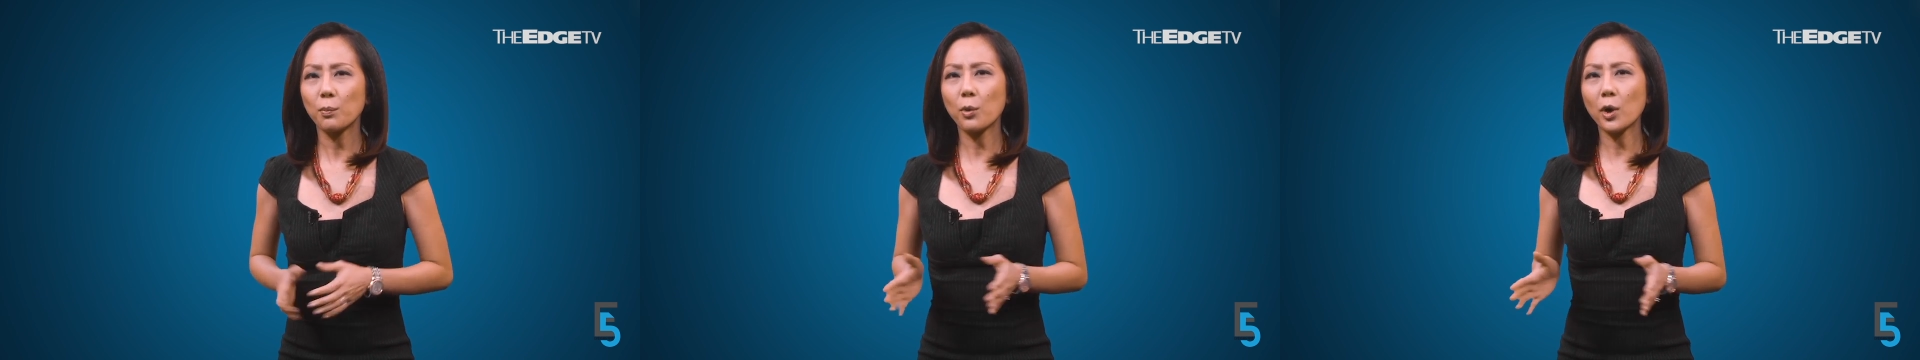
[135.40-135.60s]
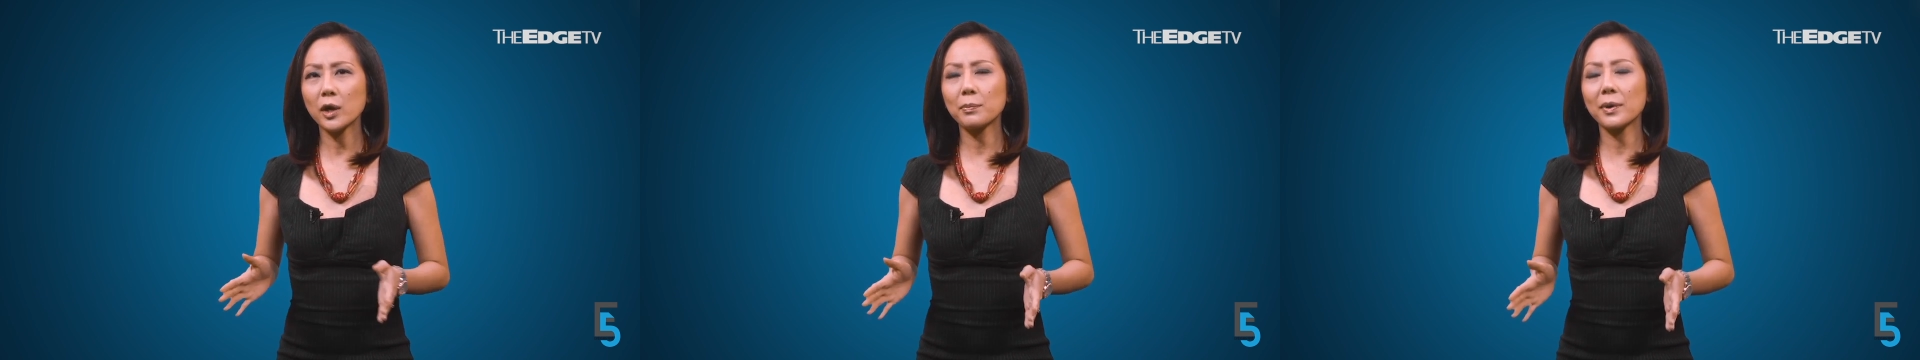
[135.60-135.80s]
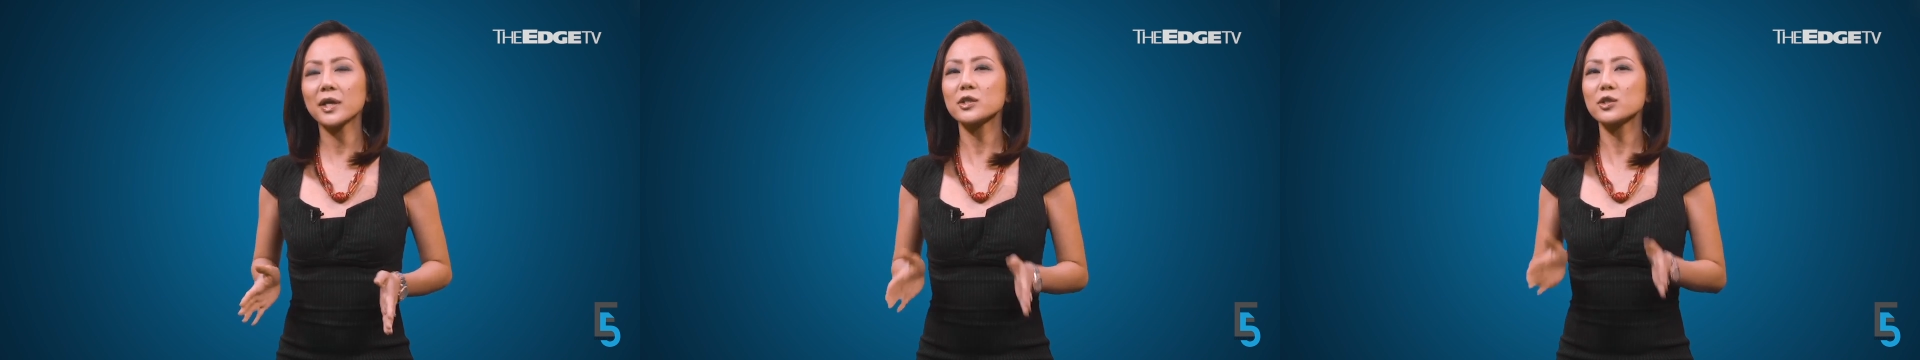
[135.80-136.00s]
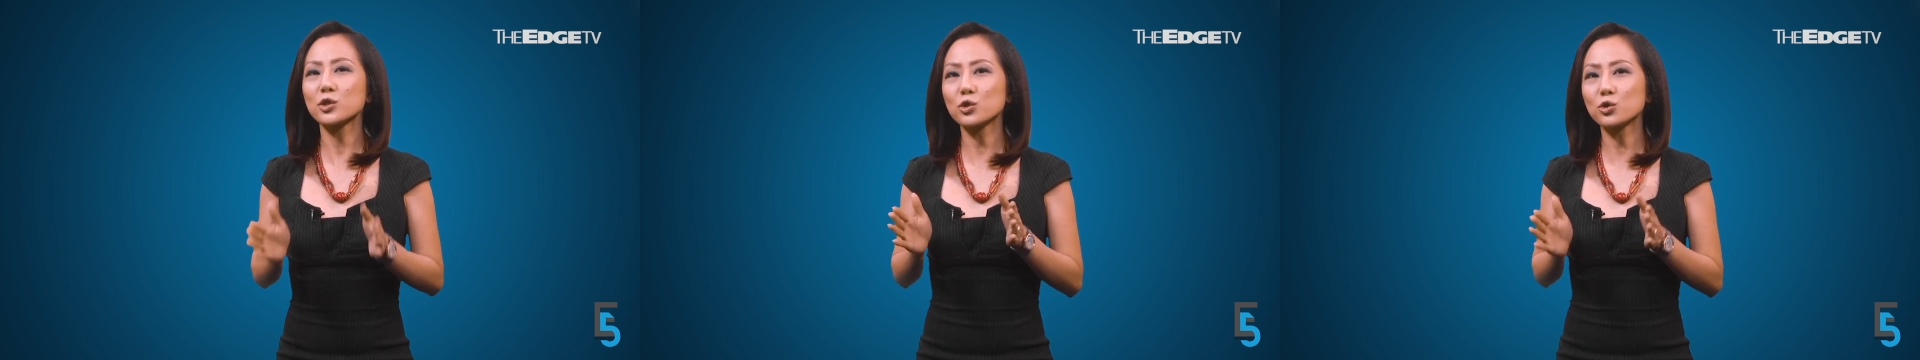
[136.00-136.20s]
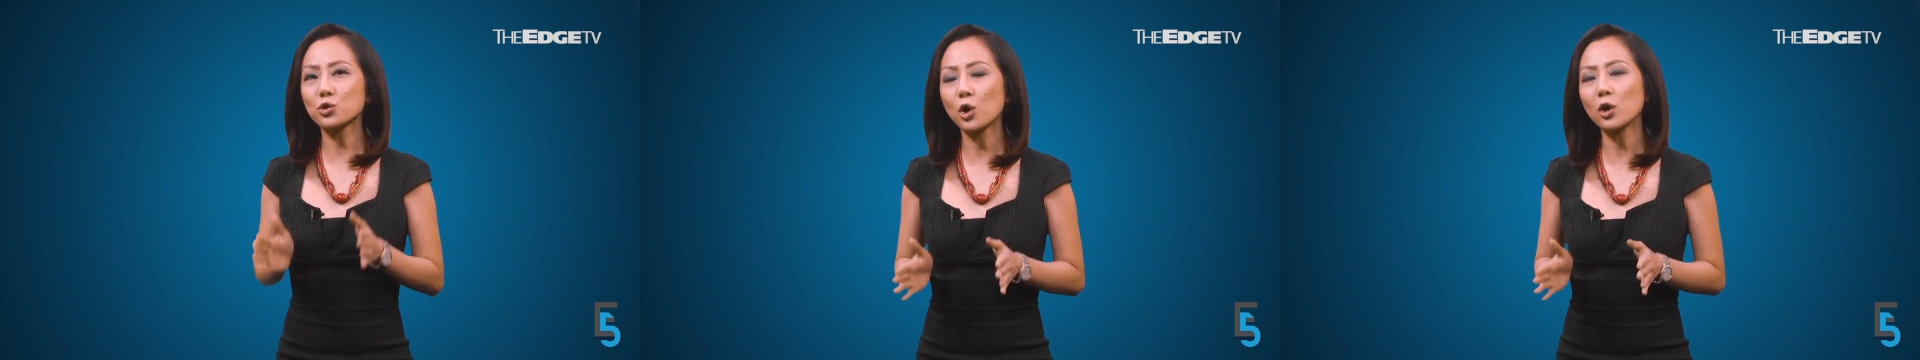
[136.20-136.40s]
buoyed by
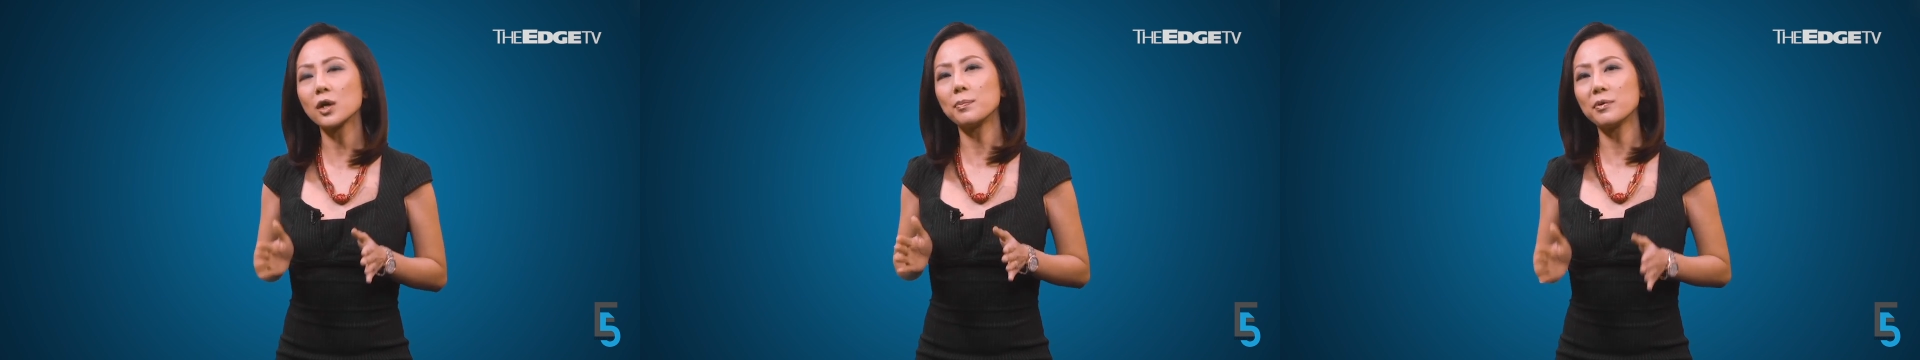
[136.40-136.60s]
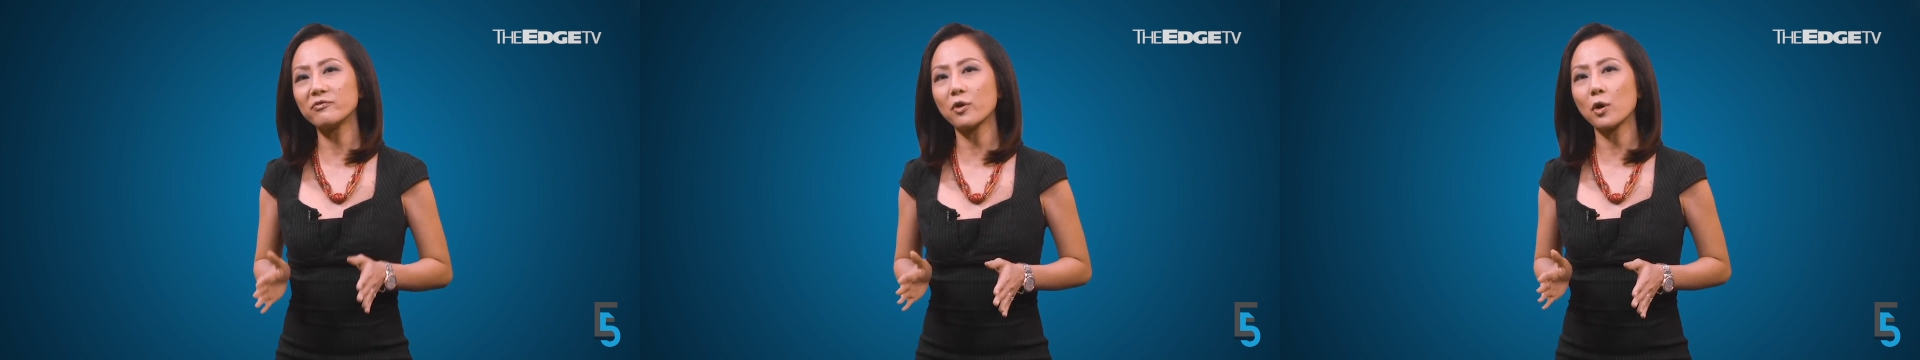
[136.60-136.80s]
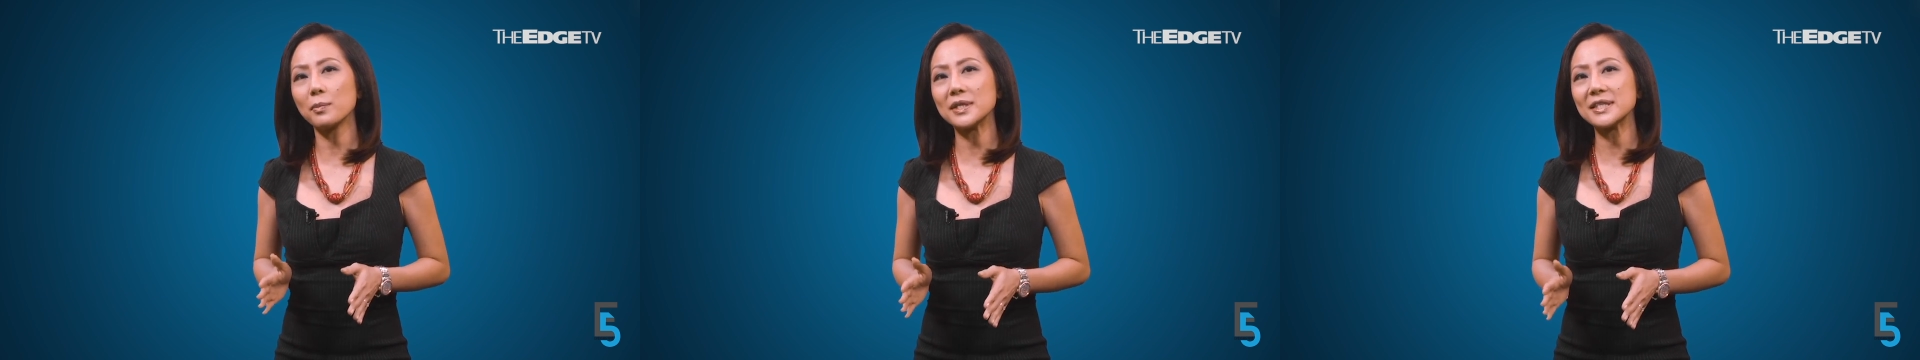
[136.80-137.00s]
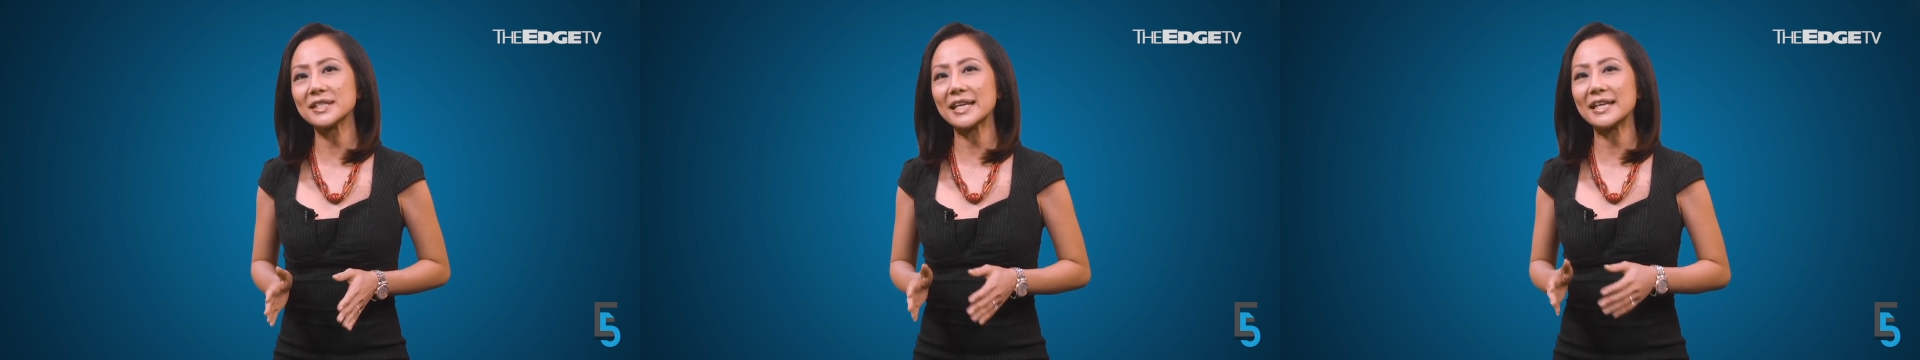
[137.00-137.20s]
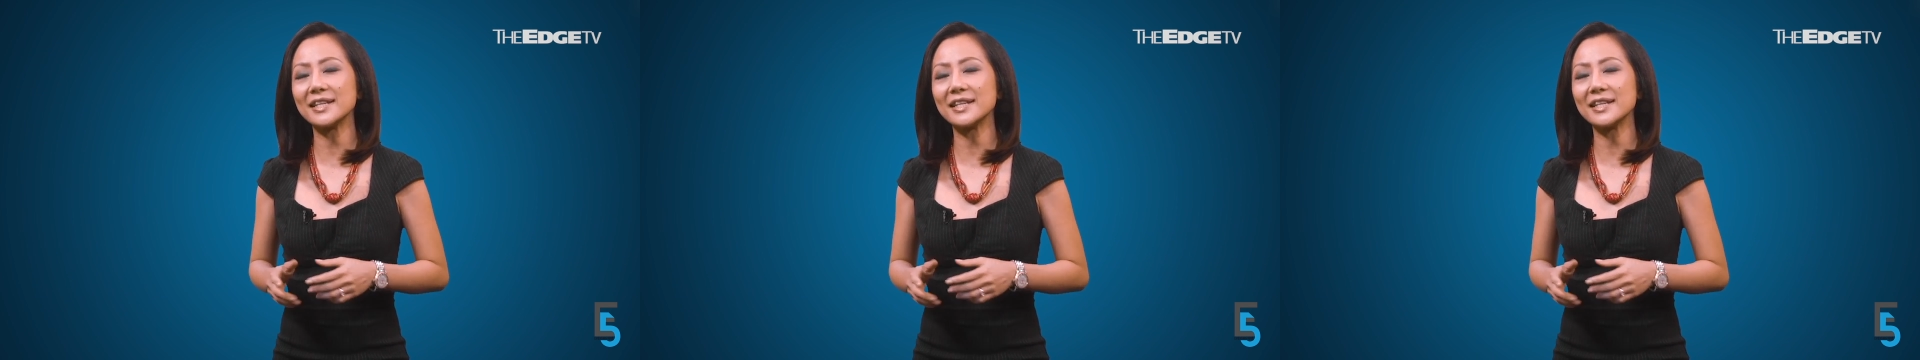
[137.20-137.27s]
stronger performance